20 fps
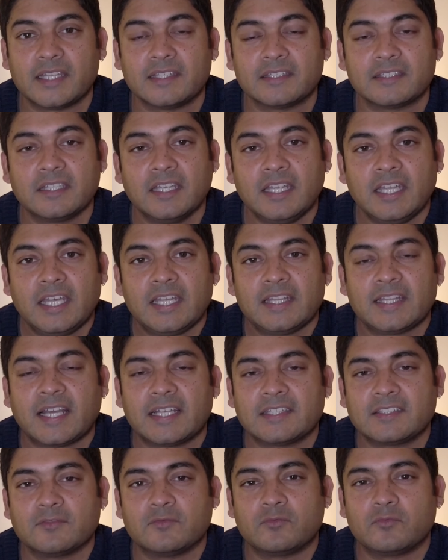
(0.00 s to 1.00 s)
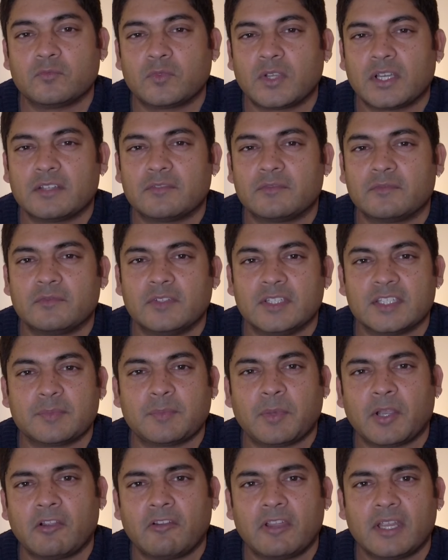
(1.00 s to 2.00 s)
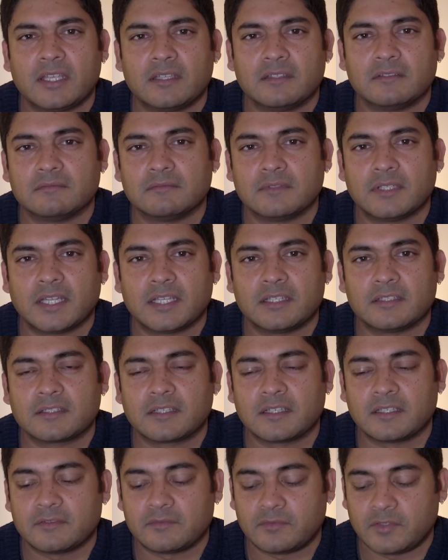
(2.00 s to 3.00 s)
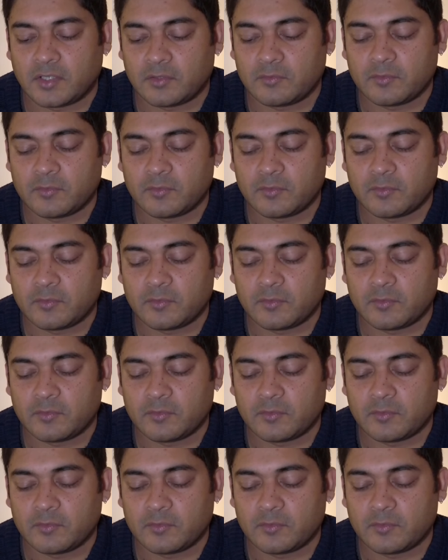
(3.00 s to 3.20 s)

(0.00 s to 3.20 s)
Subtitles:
and that's kind of inspiring and kind of,